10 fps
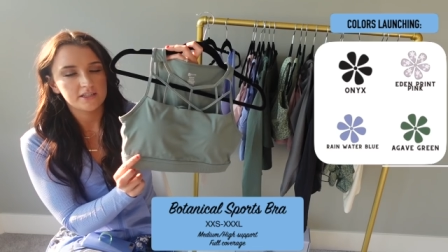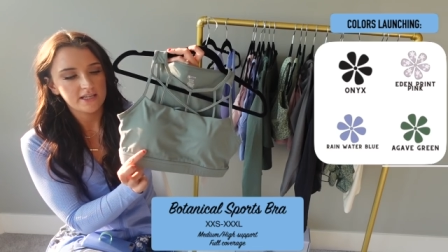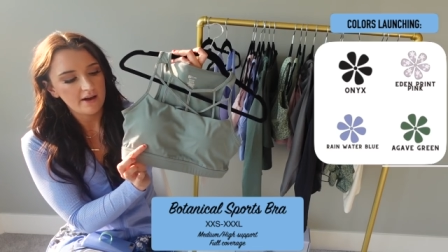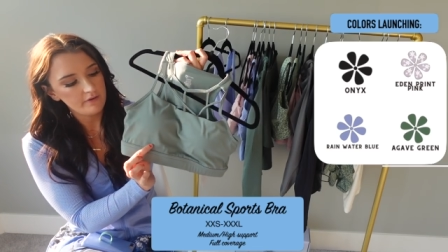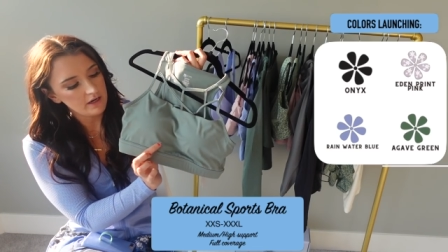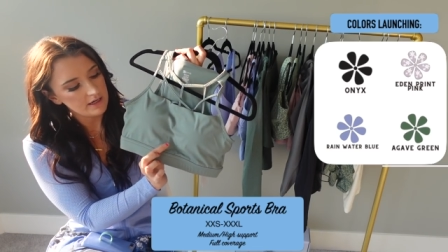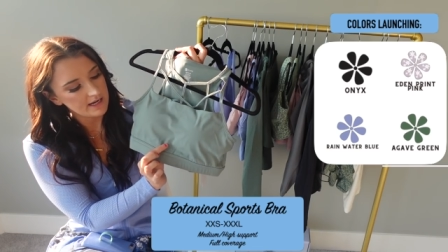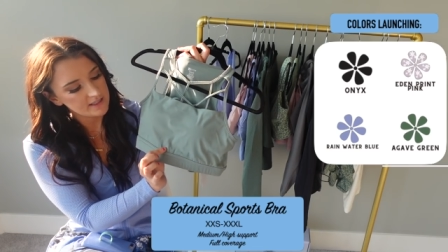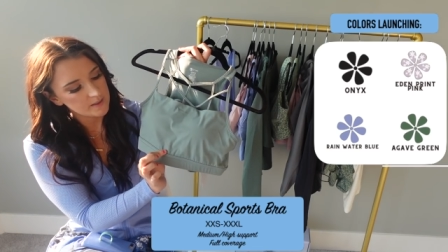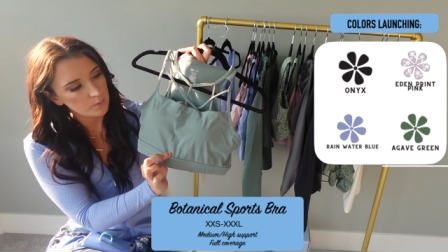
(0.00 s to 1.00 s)
does have a
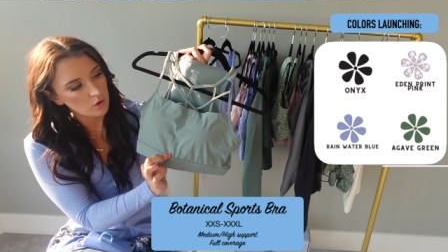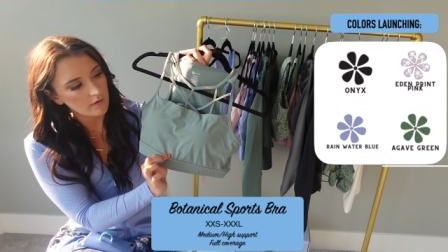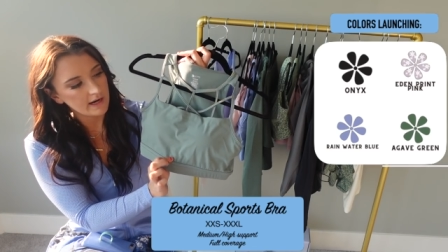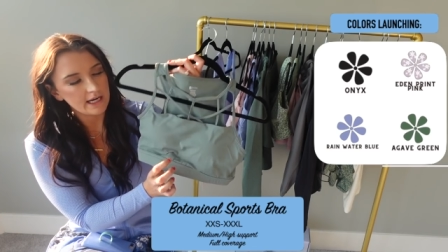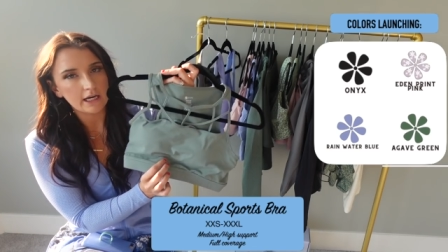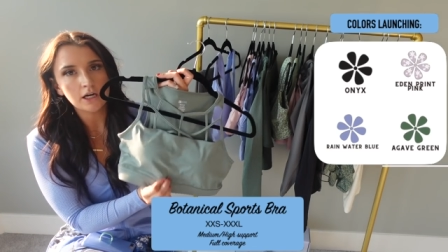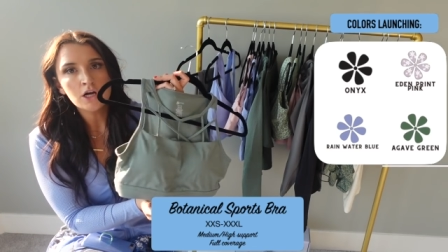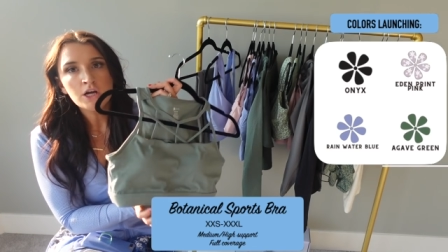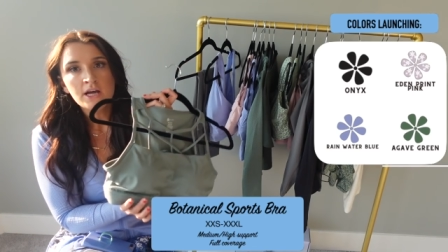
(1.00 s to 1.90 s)
nice support right here.